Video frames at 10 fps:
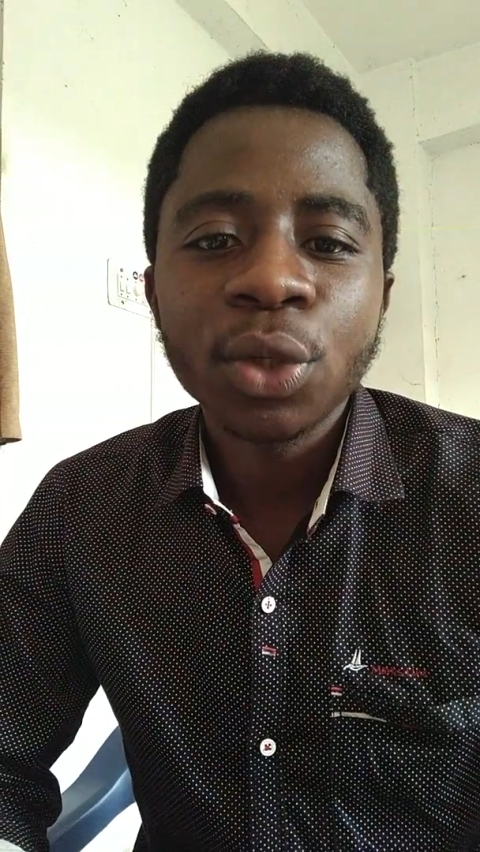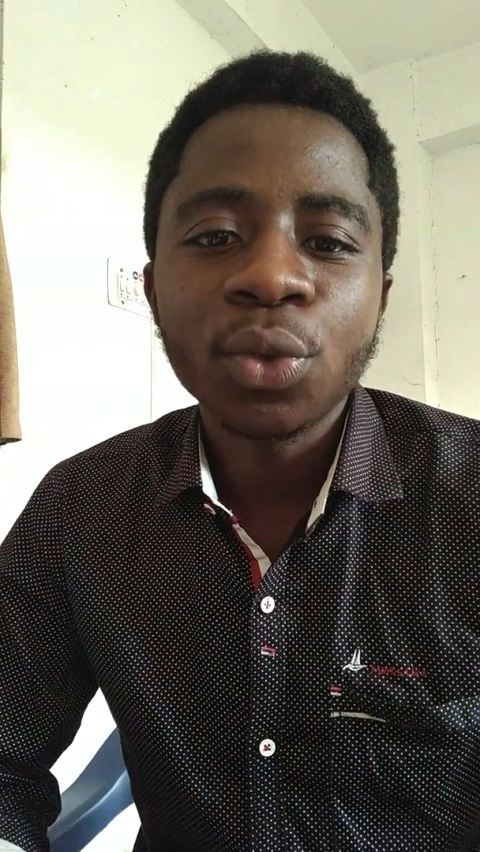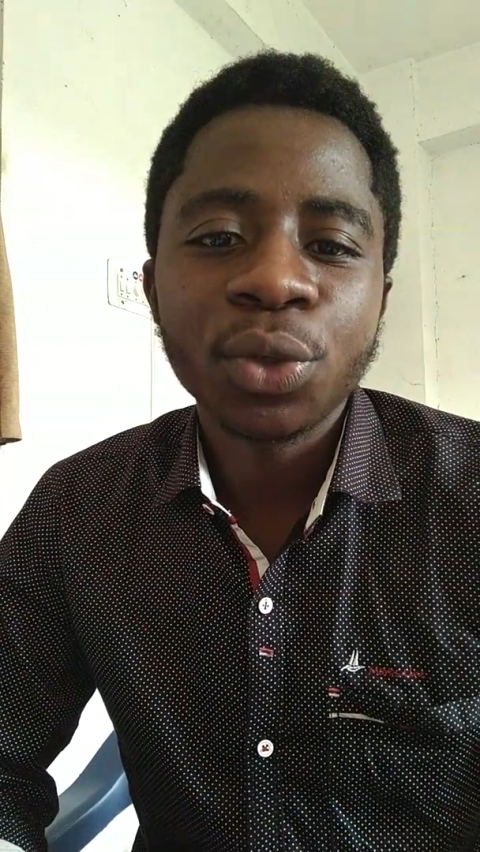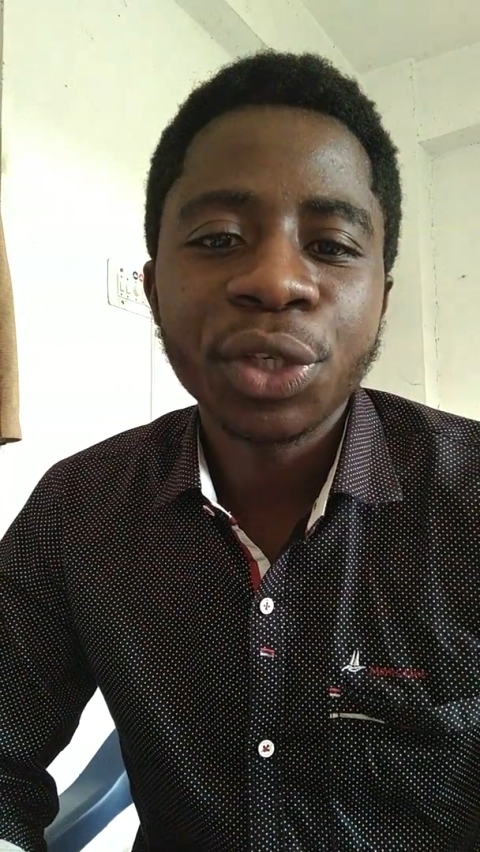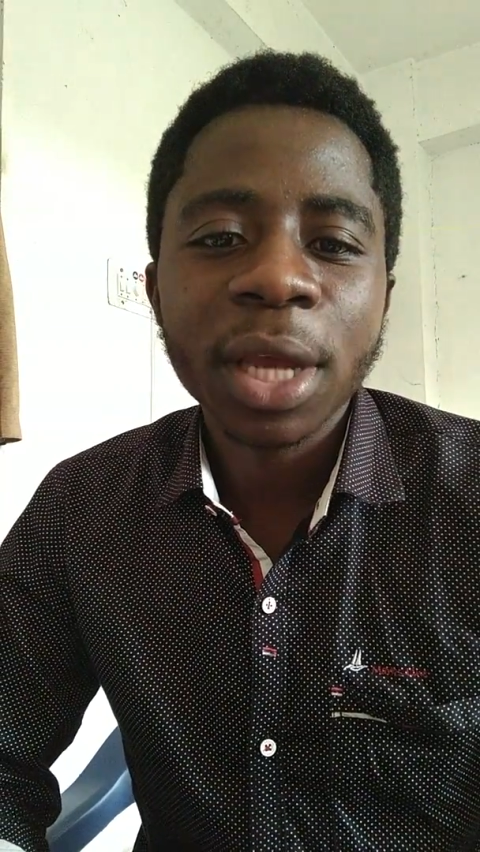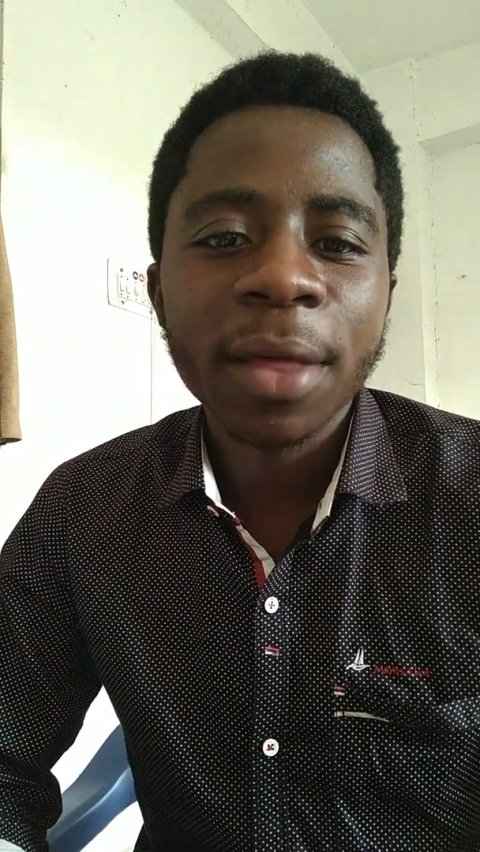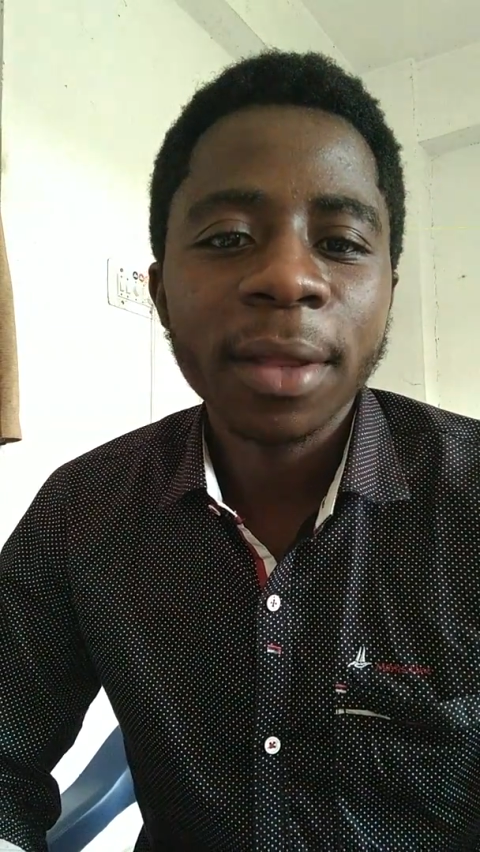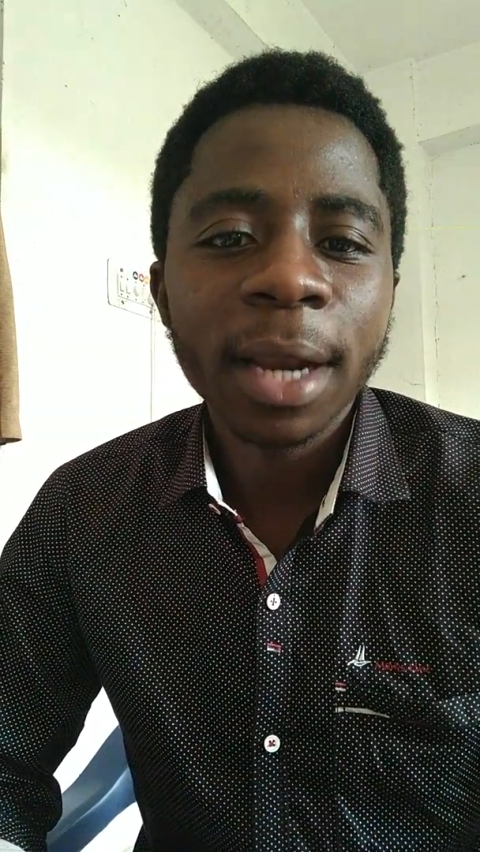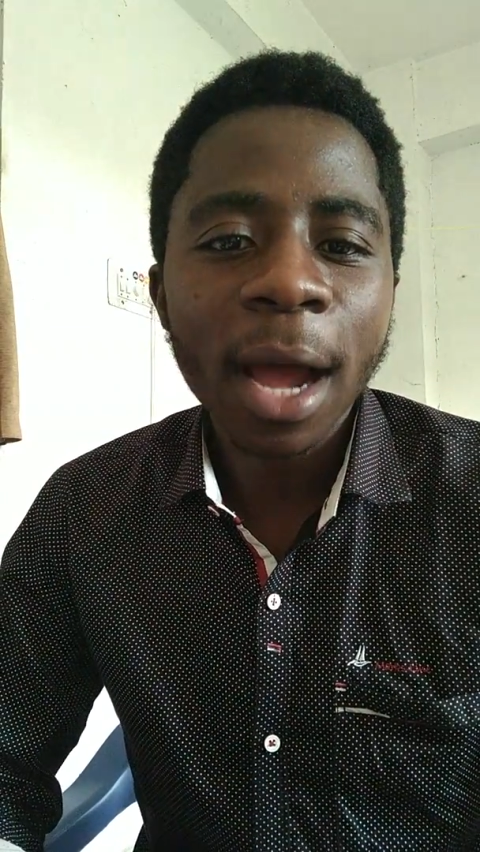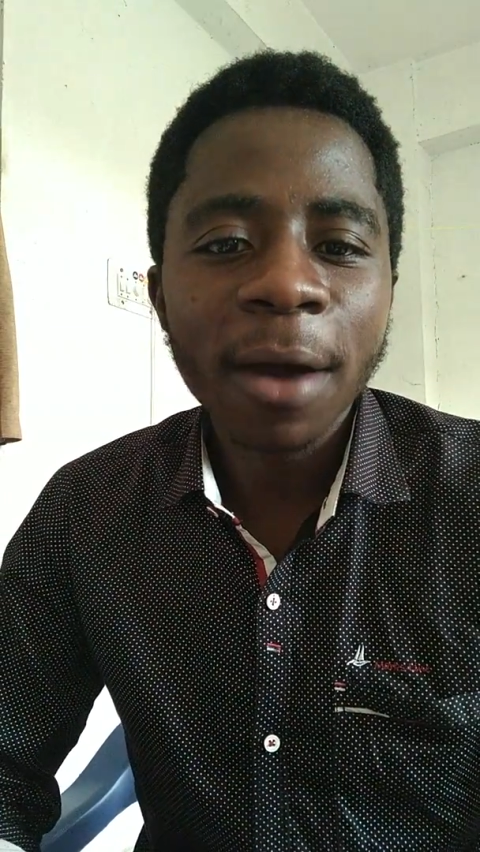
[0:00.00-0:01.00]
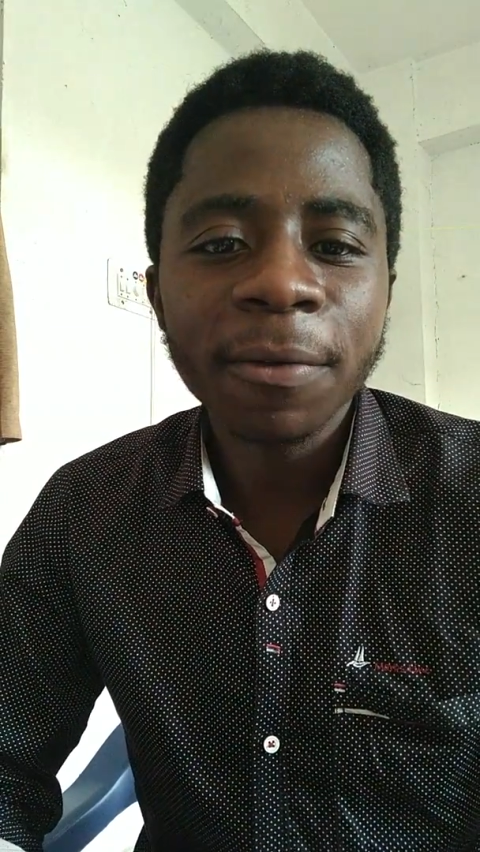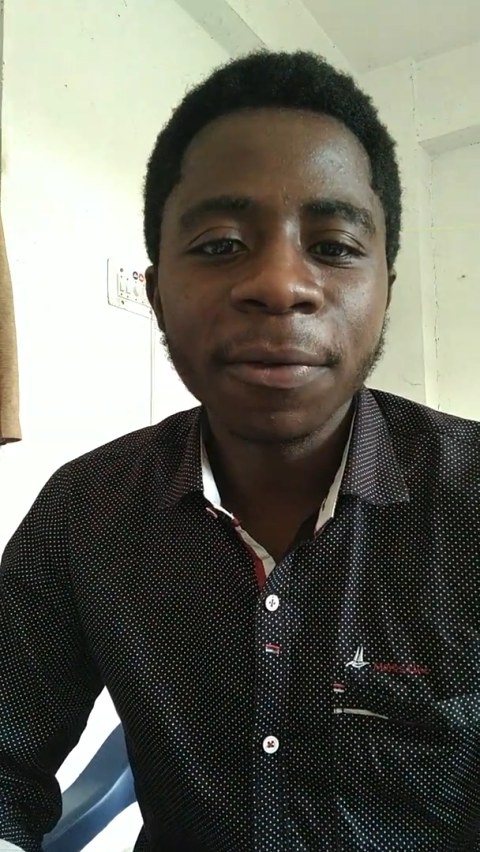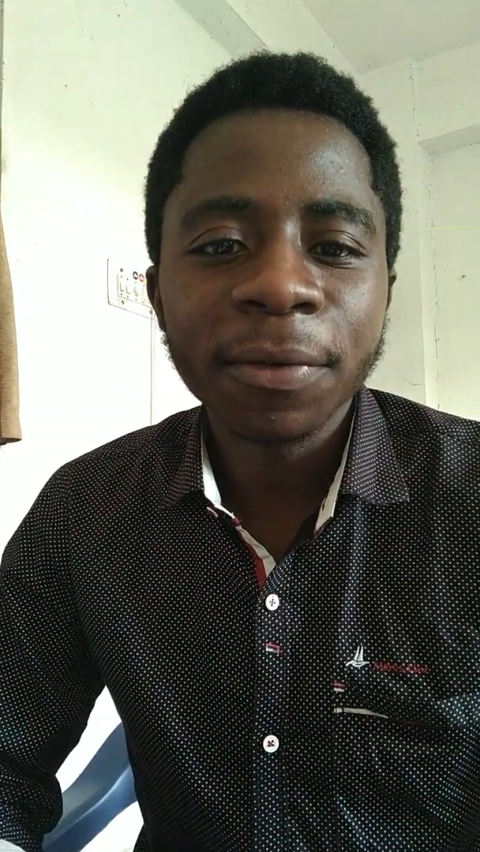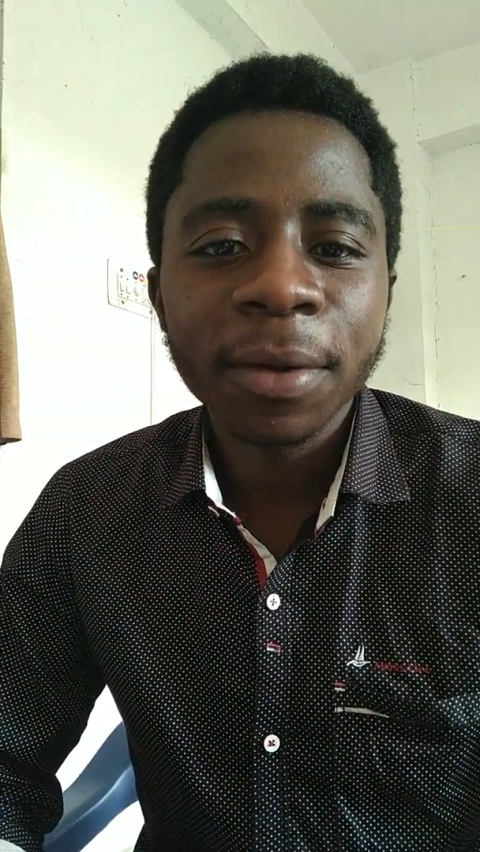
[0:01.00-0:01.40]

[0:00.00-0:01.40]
to share the love,